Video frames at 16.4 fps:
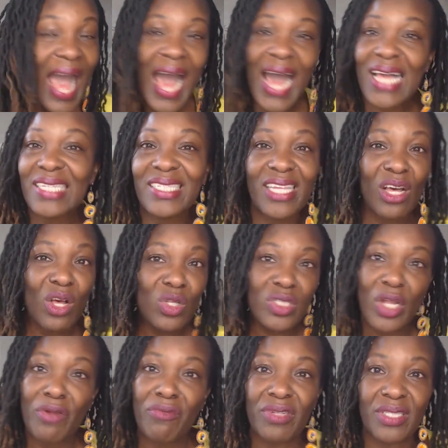I sell
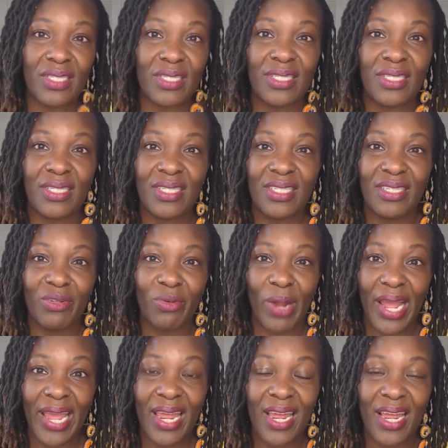services,
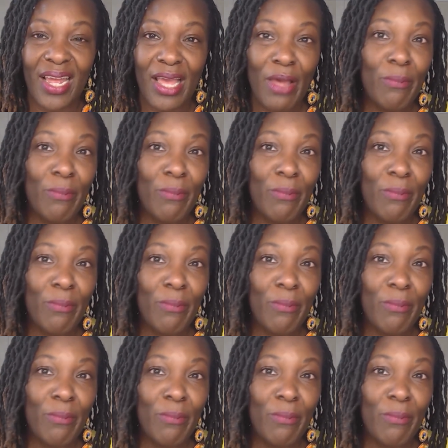right?